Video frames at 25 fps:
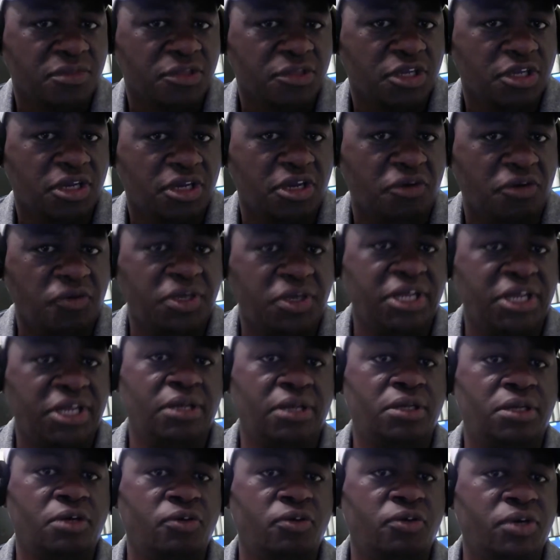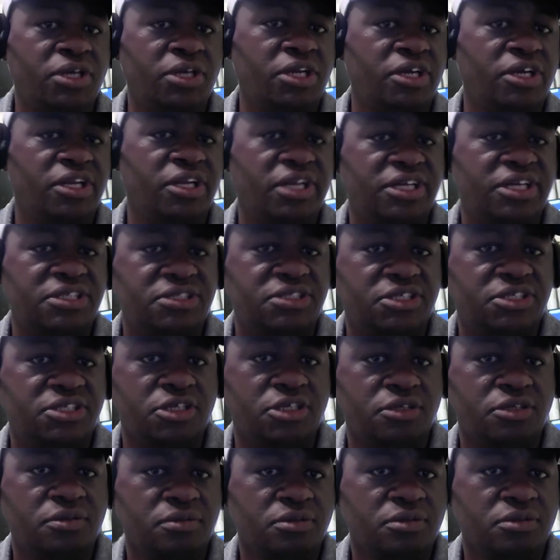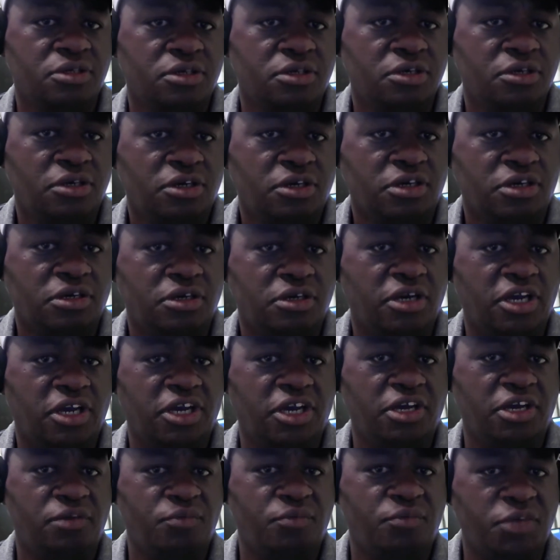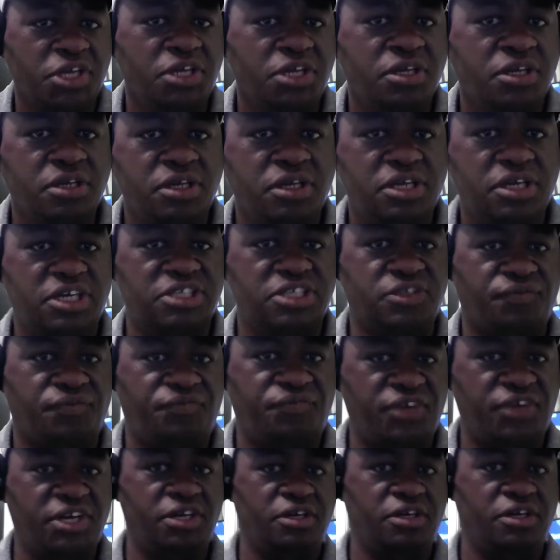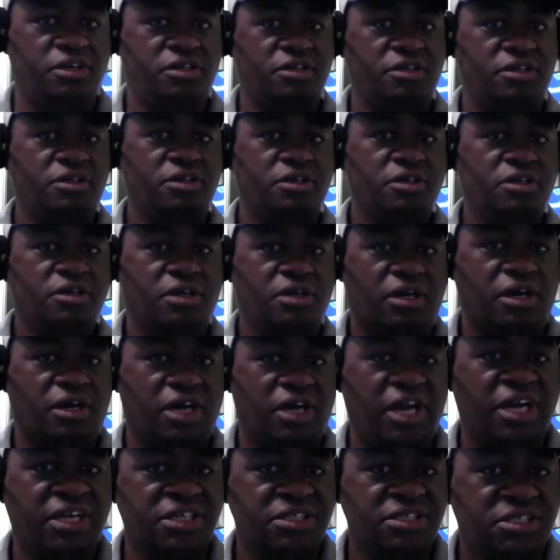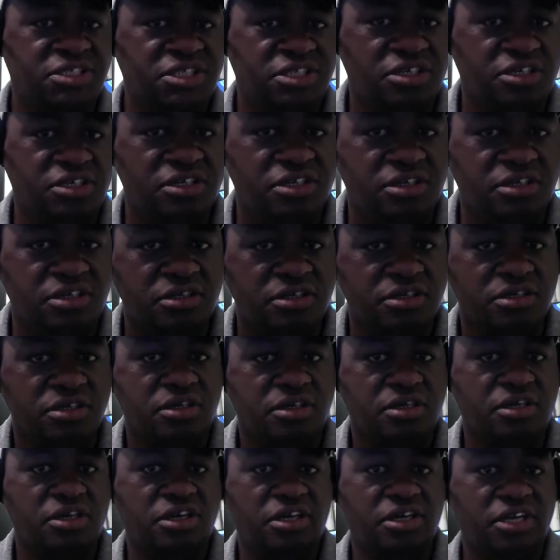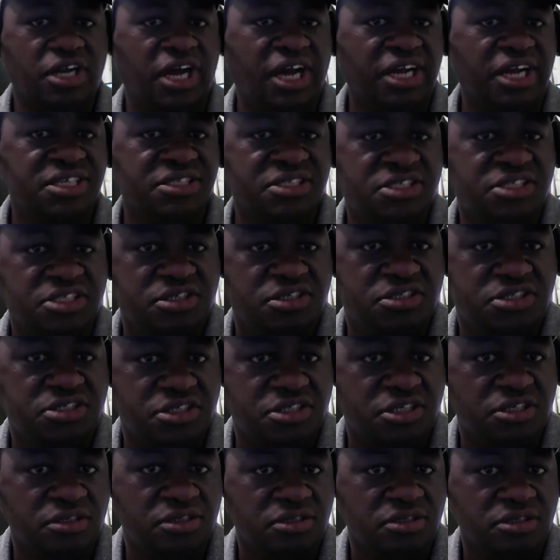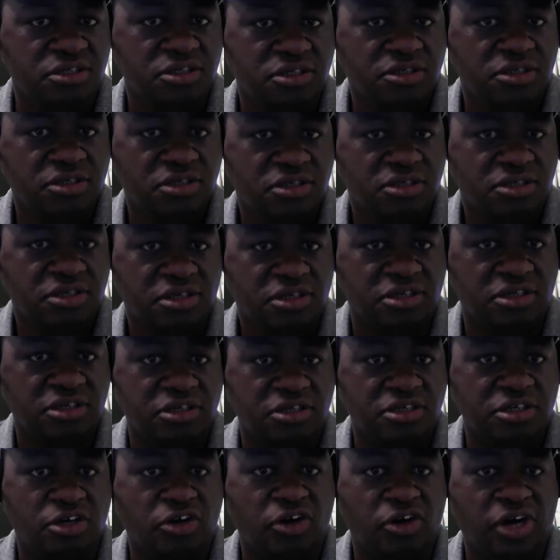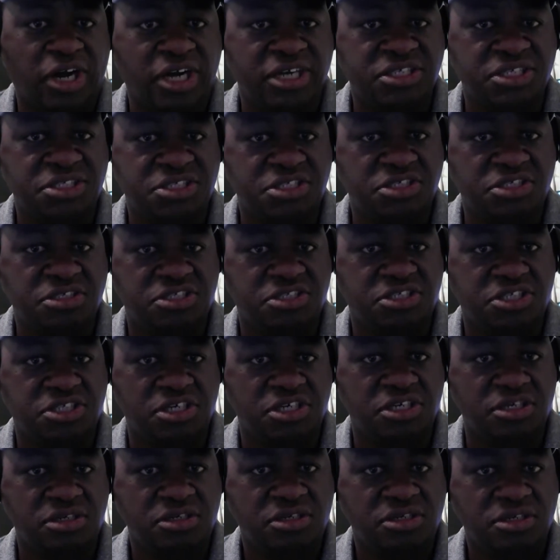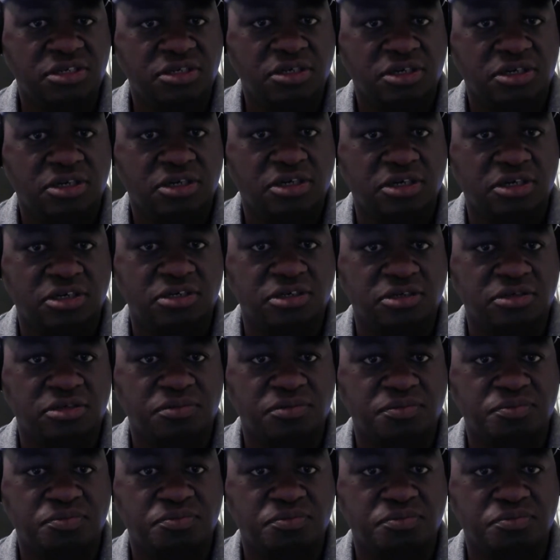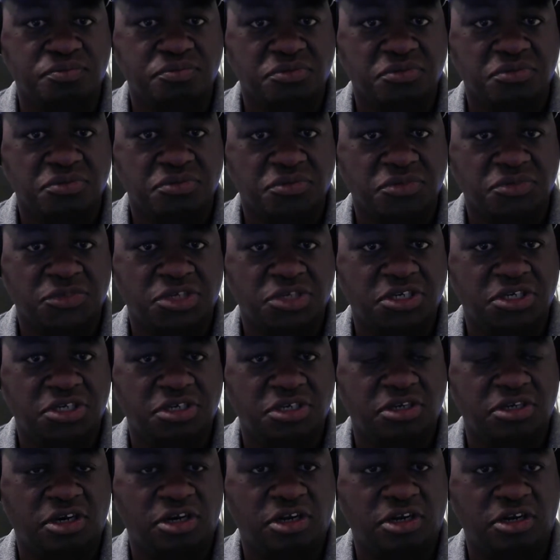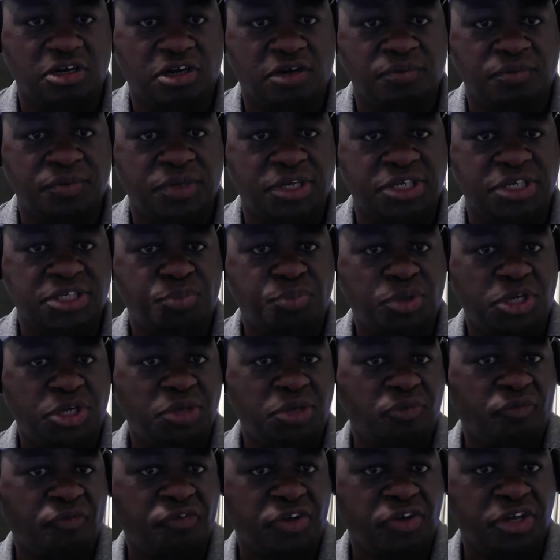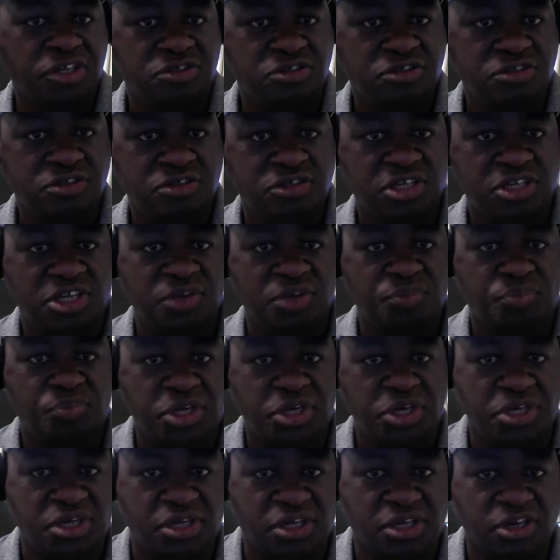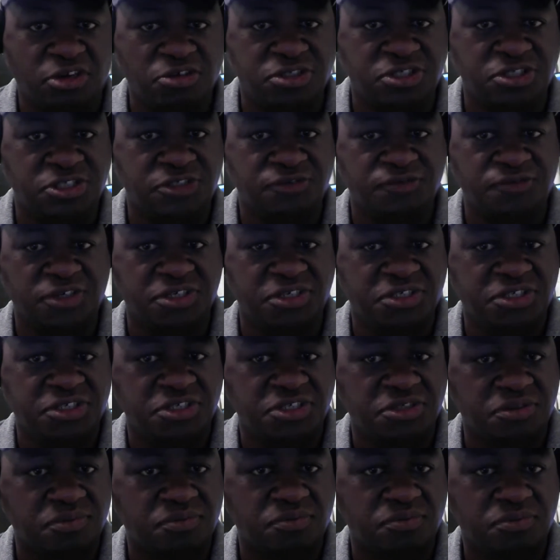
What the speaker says: And we didn't do any of that shit. And me as a fan, I can sit here and I can see the shit. And I can see the shit. And I'm not the paid professional to get paid to coach this fucking team.